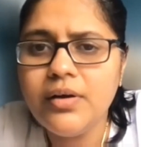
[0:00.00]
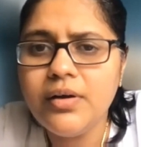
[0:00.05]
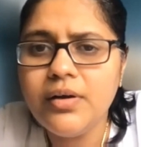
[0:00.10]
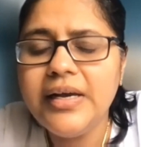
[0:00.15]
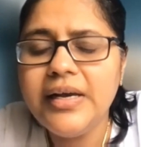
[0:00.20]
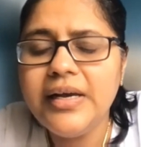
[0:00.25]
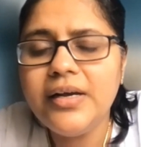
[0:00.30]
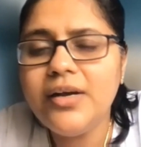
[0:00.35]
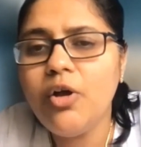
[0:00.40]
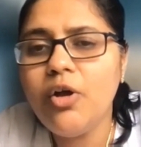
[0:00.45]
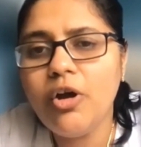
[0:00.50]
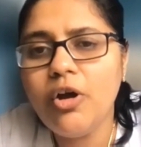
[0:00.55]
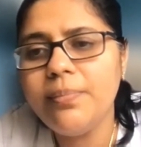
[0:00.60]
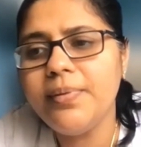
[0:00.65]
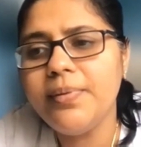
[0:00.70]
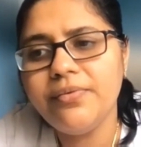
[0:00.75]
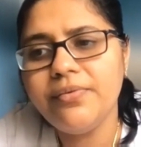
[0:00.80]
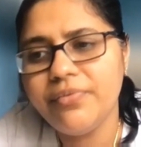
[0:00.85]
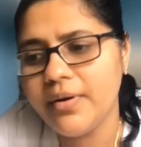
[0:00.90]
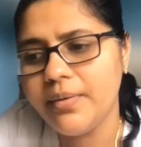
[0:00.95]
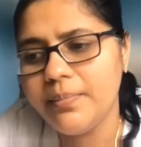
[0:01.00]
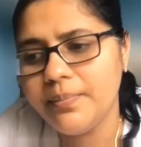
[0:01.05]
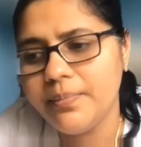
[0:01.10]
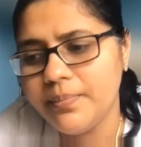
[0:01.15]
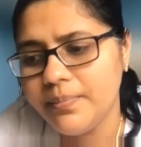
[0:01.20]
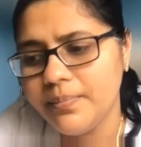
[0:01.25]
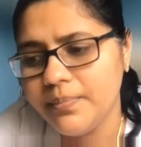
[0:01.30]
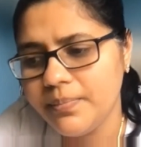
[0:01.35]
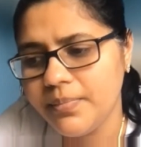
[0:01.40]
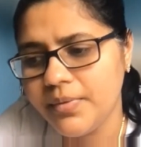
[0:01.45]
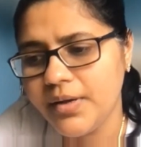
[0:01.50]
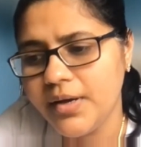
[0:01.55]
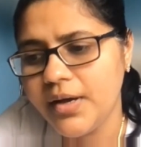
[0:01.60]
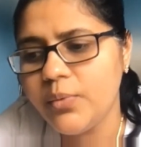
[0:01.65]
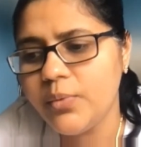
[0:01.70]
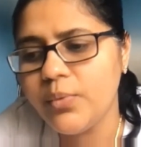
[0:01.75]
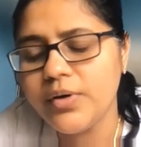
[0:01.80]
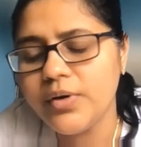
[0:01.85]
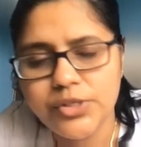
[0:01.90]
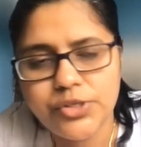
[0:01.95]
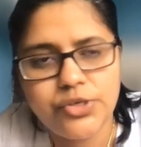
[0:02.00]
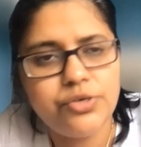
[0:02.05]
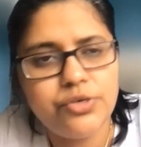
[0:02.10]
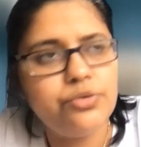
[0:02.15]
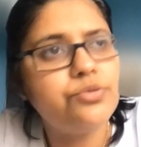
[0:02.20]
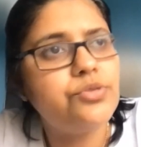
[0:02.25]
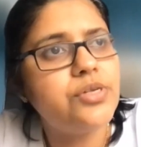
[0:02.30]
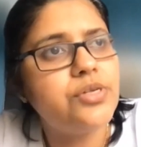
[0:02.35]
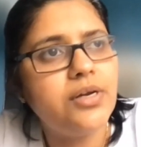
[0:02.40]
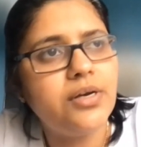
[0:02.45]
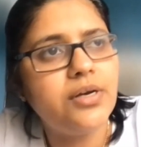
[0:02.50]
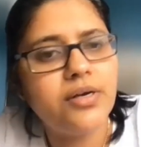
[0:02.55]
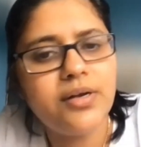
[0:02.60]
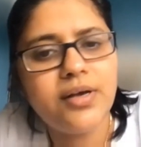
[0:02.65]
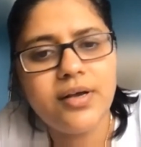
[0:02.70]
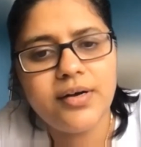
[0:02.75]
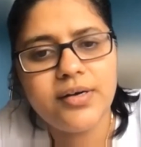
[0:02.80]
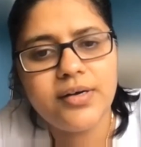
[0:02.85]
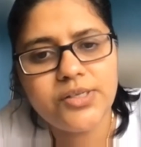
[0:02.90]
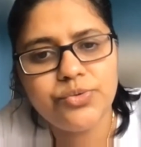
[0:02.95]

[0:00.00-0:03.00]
need not be from tier one institutes in India.